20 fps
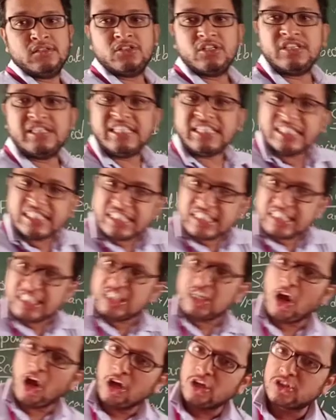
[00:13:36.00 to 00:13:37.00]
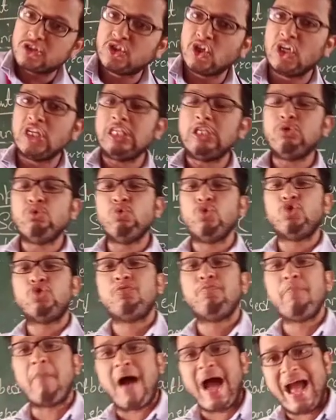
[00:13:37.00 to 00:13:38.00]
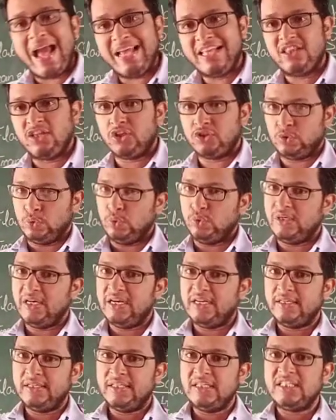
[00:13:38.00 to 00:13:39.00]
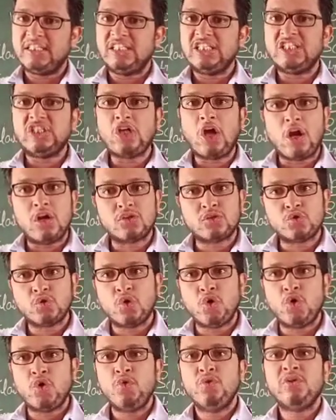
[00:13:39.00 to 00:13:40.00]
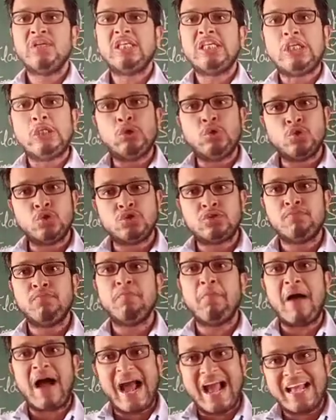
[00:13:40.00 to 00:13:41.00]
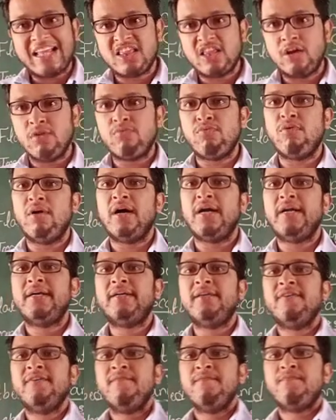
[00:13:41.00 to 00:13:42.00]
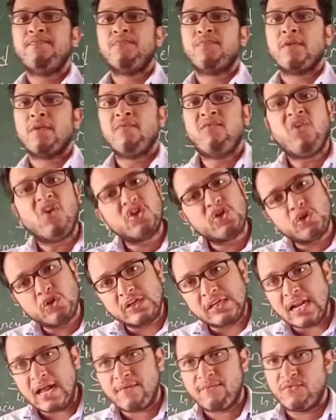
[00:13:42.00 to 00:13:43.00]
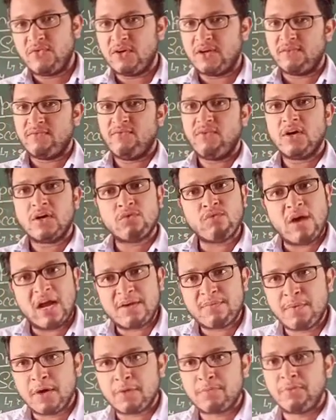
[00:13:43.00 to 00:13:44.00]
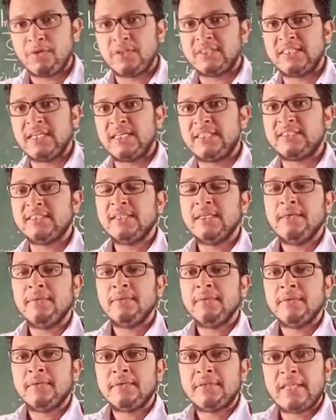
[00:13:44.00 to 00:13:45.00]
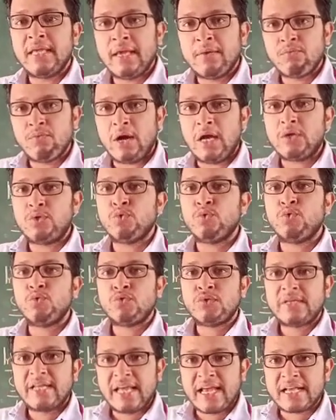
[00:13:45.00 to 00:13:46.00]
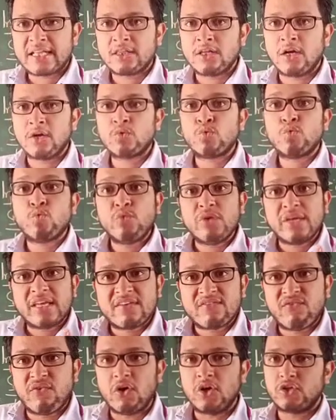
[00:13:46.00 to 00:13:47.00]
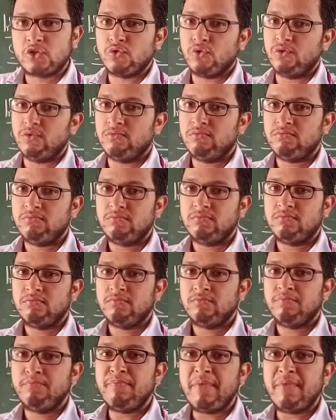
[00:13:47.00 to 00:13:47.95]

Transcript: So this is also used by the student. This is also used by the what? Photographer. For what purposes? They want to take the quick photo.